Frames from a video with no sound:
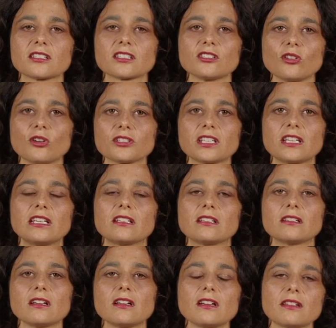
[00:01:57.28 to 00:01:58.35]

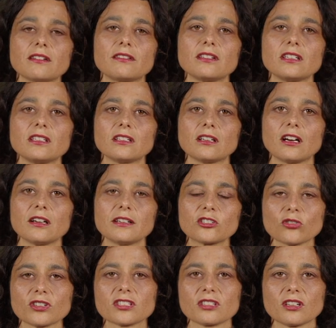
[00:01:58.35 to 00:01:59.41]
the
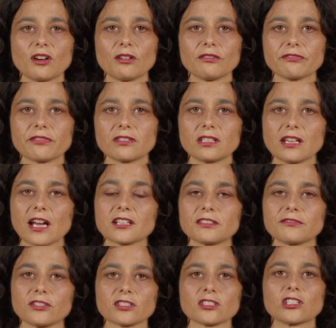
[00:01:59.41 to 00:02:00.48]
interest of the
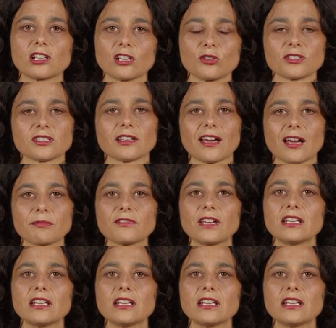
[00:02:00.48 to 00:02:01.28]
activists to close the gap.